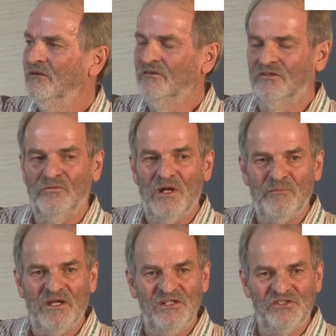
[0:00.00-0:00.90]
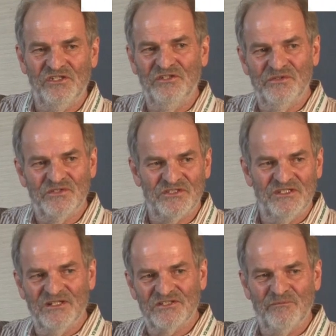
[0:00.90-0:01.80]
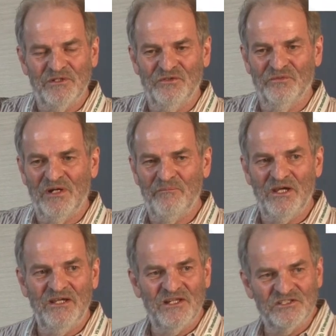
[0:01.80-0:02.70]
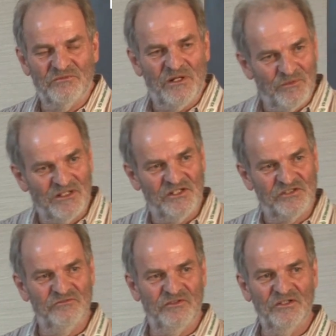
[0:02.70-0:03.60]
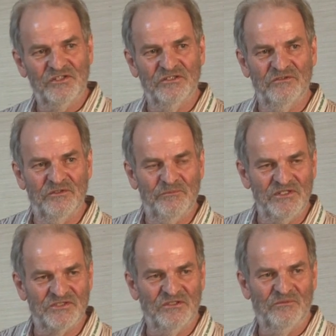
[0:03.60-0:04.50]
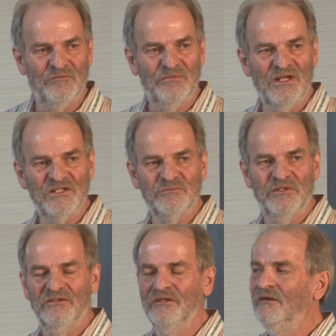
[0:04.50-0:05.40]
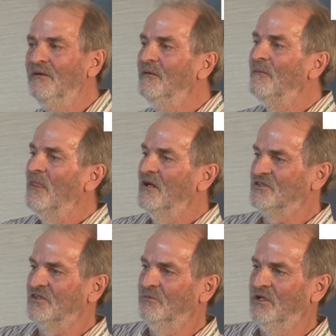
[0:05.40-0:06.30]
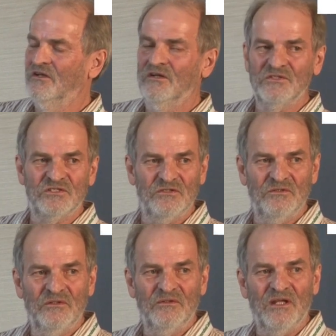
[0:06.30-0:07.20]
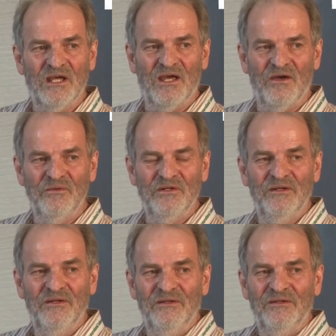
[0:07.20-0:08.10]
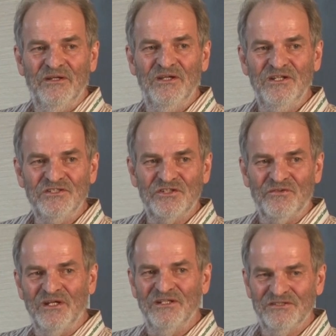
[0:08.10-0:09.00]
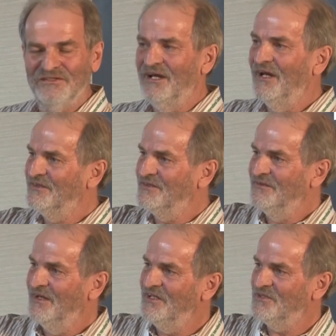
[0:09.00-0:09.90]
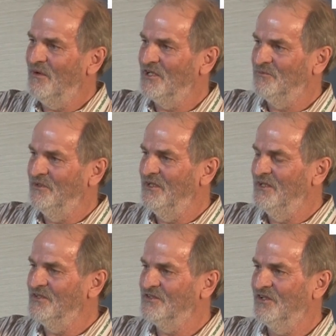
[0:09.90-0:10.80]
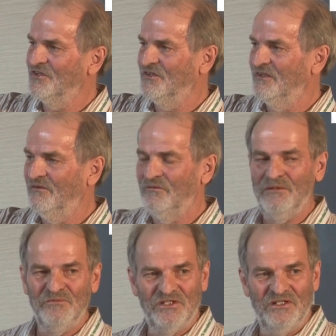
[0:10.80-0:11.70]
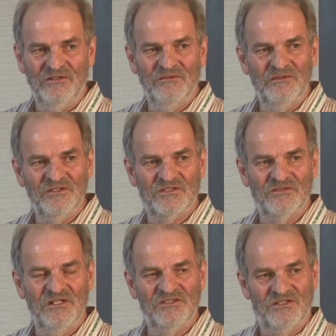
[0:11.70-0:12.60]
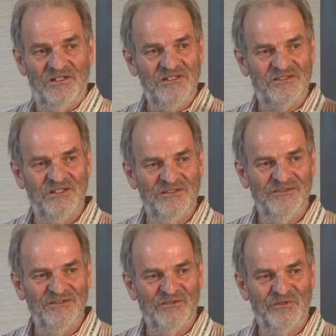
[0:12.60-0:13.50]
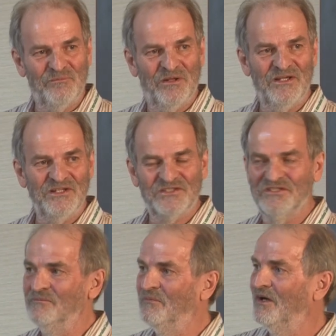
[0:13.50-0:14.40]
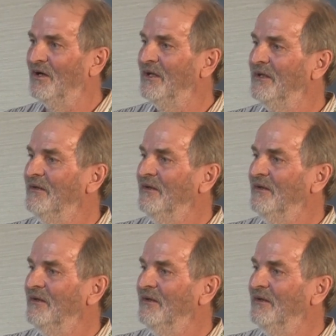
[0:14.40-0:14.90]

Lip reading: the Rep-A gene. You can see there's something called Rep-A, that's the replication function of the PSOL1 plasmid. And so we're going to now integrate that ACE plasmid in such that that Rep gene is deleted and replaced by